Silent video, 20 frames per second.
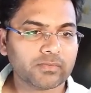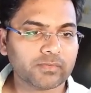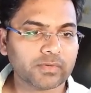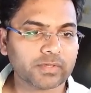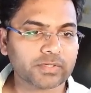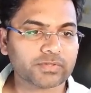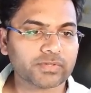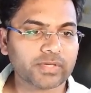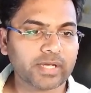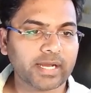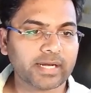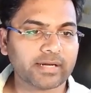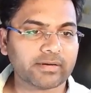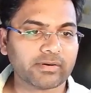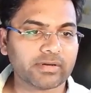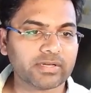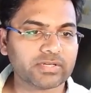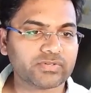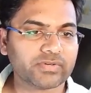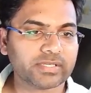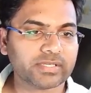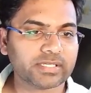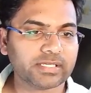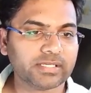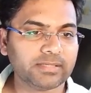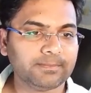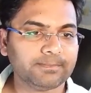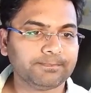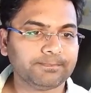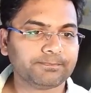want to add
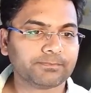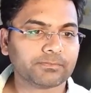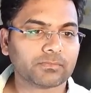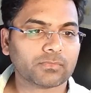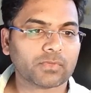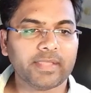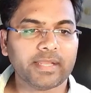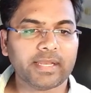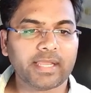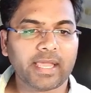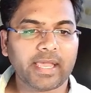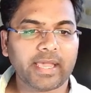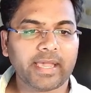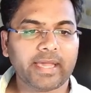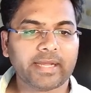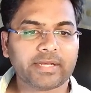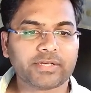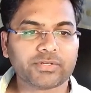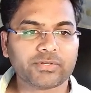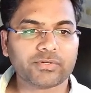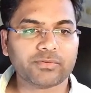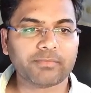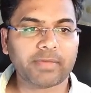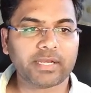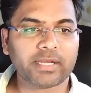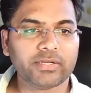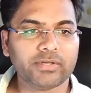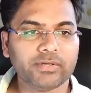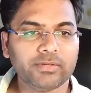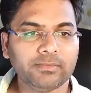registration, then add to
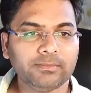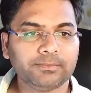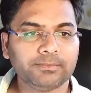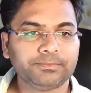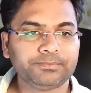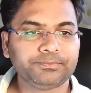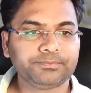menu.